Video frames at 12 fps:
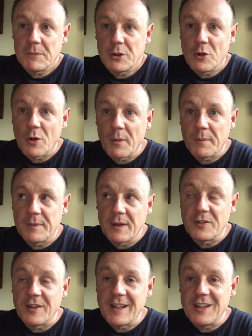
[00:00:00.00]
You know,
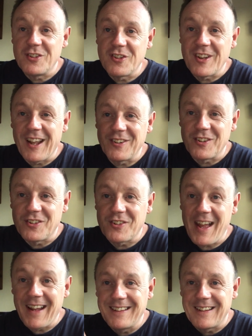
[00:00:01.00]
there's an Eastern
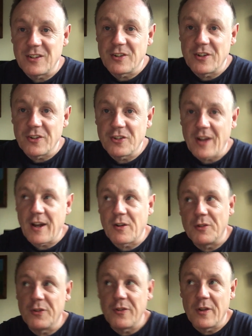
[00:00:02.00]
understanding to the
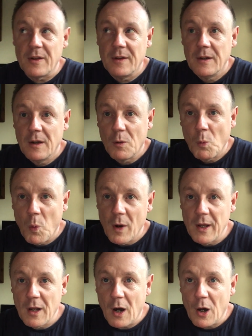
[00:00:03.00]
chakras that
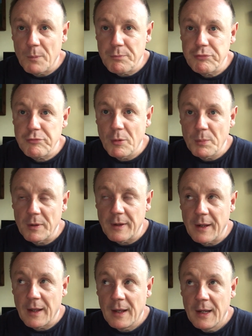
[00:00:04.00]
we are
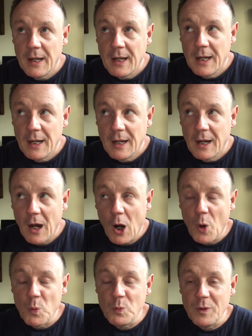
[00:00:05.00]
probably
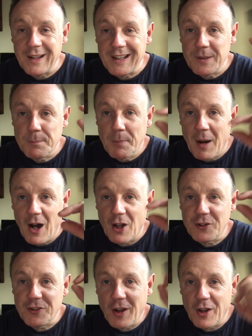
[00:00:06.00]
only
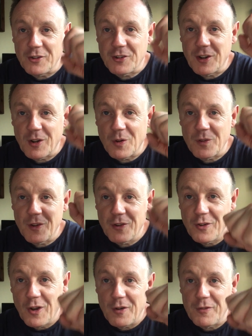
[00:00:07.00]
but touching on the
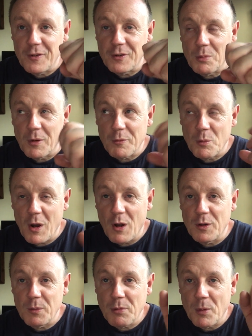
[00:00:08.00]
surface with. We
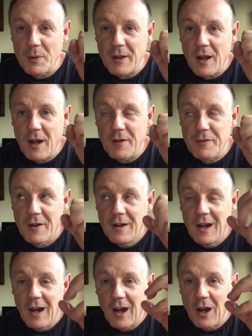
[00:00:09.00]
only probably have
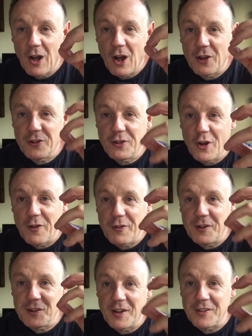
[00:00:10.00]
a
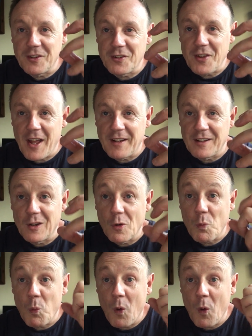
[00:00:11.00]
surface understanding of